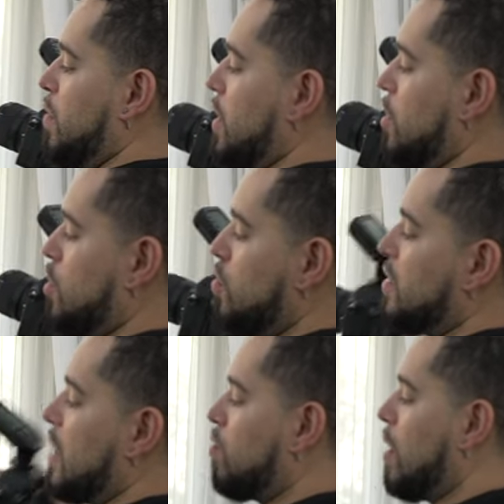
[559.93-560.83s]
we could use
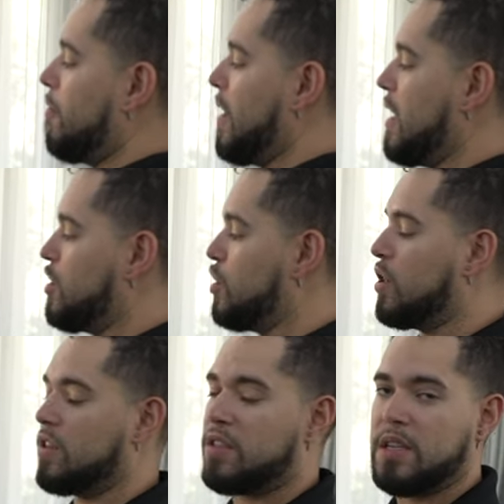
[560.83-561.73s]
that to our advantage, and you're
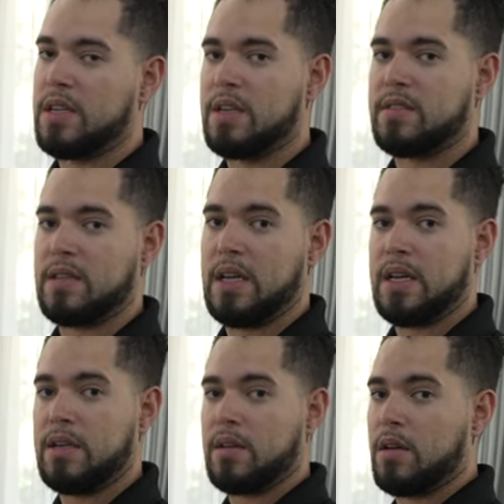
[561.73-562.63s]
gonna see this
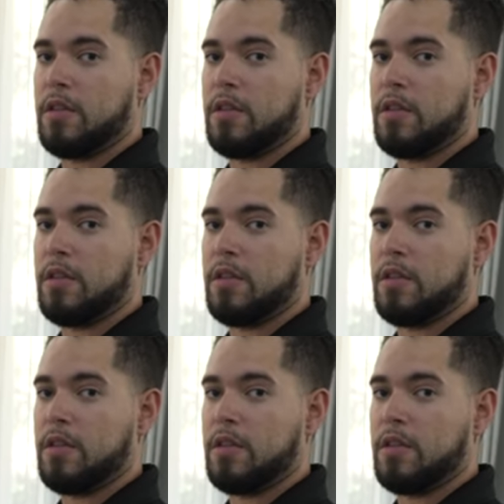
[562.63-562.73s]
in